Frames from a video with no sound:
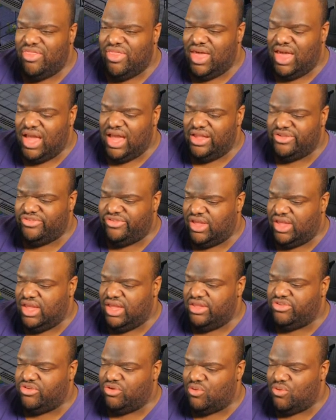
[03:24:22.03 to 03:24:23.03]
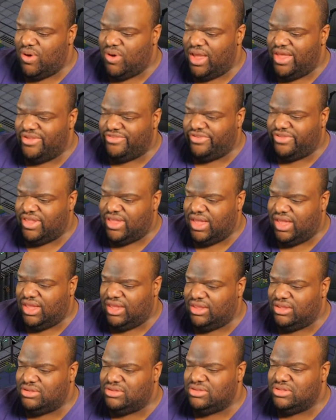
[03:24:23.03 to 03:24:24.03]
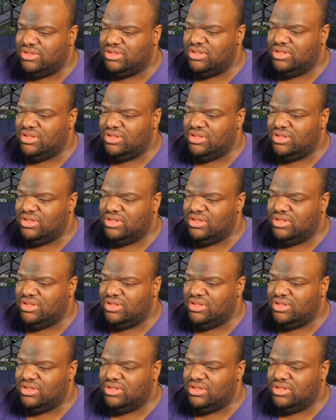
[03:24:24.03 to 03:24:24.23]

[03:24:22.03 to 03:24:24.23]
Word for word: That's interesting.